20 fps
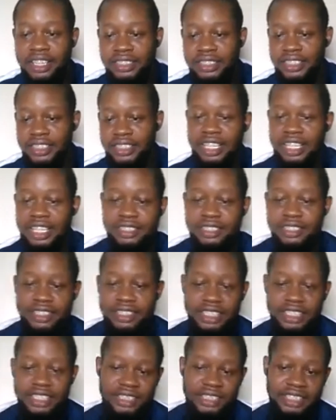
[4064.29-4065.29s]
that
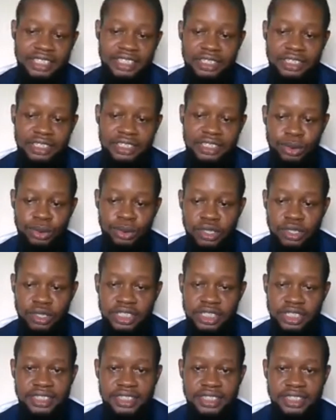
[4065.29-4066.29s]
data stored is
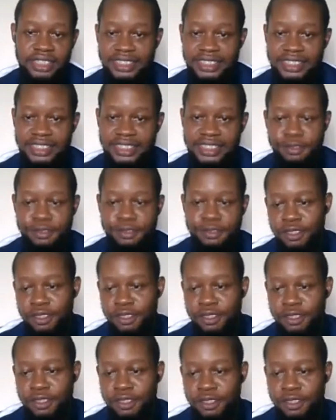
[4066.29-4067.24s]
safe for life?